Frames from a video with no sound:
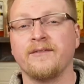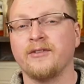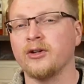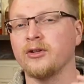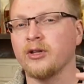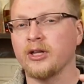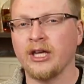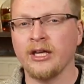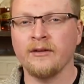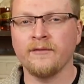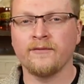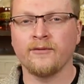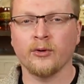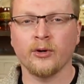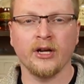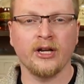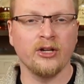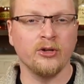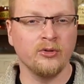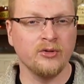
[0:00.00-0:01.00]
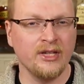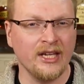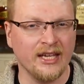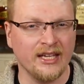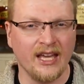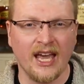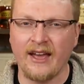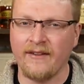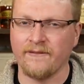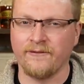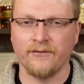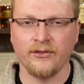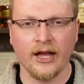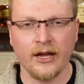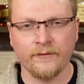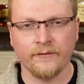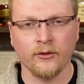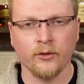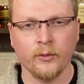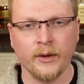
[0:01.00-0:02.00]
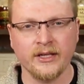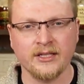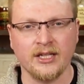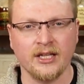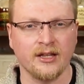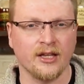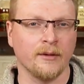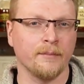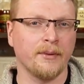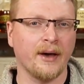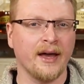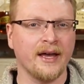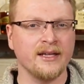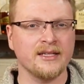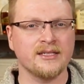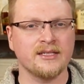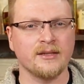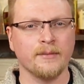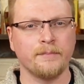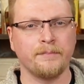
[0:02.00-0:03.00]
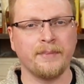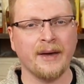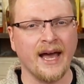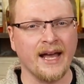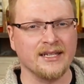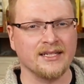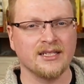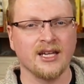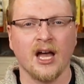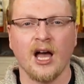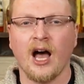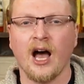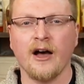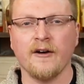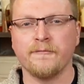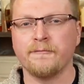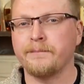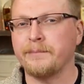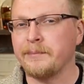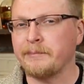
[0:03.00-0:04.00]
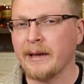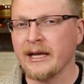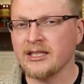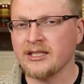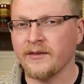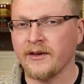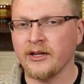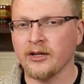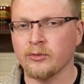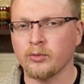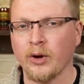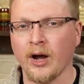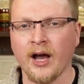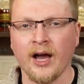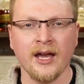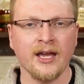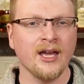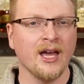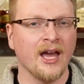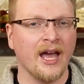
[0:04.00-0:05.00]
If you're looking for a unique and flavorful whiskey that combines the best of Pennsylvania rye